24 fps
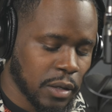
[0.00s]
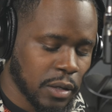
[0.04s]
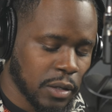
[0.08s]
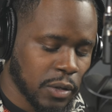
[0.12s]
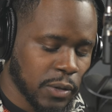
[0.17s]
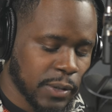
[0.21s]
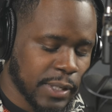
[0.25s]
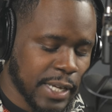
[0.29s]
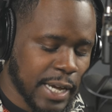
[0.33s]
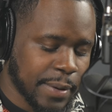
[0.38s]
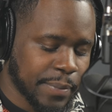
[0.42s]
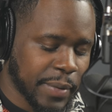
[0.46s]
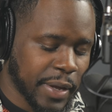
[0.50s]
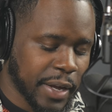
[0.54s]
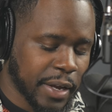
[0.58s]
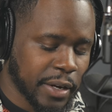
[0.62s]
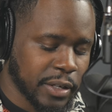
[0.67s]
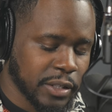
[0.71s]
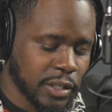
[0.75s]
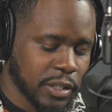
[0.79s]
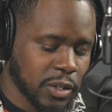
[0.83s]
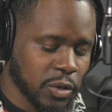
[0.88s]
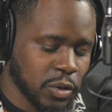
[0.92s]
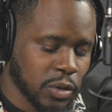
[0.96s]
You stop making
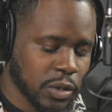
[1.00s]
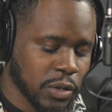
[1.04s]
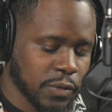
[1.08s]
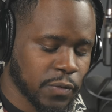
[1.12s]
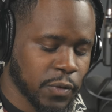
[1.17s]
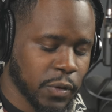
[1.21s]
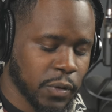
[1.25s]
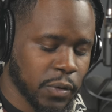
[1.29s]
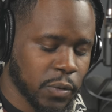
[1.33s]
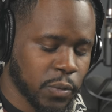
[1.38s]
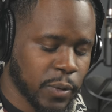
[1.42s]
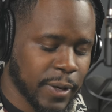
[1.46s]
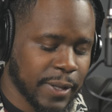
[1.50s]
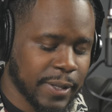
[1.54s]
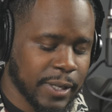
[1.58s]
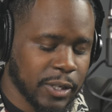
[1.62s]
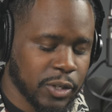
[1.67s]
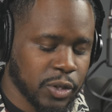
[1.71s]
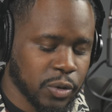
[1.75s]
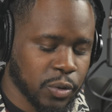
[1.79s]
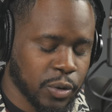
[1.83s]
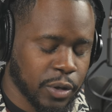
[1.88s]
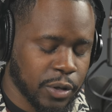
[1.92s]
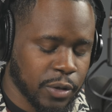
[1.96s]
excuses for the way they
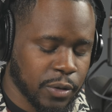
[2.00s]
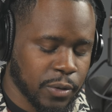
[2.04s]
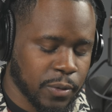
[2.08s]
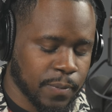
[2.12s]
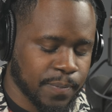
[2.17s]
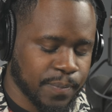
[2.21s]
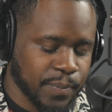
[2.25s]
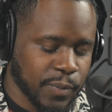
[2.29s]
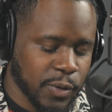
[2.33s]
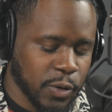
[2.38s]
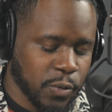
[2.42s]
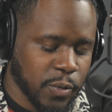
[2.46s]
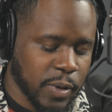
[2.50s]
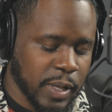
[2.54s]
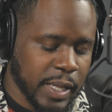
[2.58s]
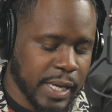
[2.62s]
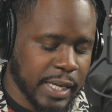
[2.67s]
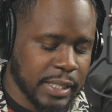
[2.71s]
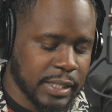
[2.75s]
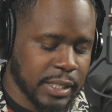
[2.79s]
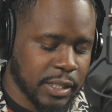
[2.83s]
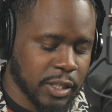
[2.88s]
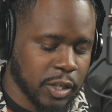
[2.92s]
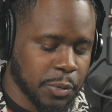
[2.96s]
treat you. You
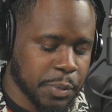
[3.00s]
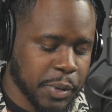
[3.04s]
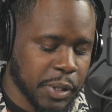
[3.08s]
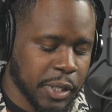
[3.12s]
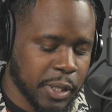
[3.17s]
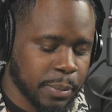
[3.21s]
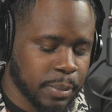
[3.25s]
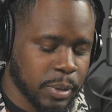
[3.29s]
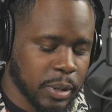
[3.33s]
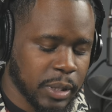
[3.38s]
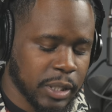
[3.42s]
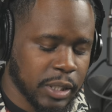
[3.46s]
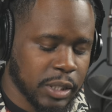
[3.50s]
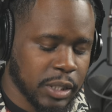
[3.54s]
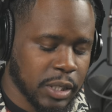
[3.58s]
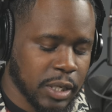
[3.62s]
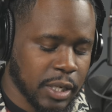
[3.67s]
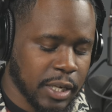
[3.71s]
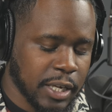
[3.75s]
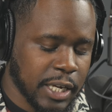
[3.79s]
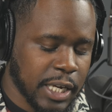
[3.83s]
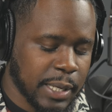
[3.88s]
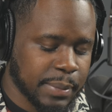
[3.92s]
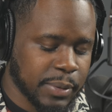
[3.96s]
realize that their manipulation
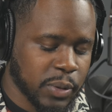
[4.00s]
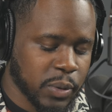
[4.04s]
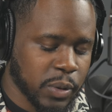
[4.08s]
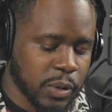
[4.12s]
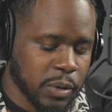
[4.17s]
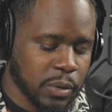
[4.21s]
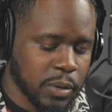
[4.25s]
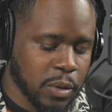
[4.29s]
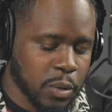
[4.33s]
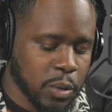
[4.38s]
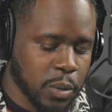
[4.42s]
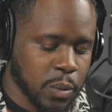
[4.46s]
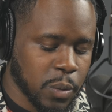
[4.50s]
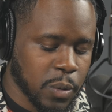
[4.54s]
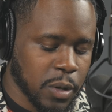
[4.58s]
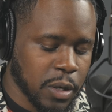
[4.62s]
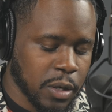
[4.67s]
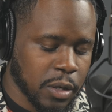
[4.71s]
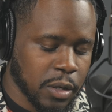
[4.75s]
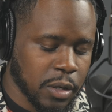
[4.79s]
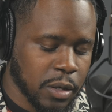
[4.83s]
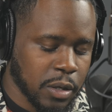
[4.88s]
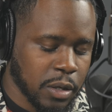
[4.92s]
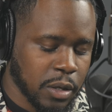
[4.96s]
and games will no longer
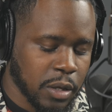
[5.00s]
work.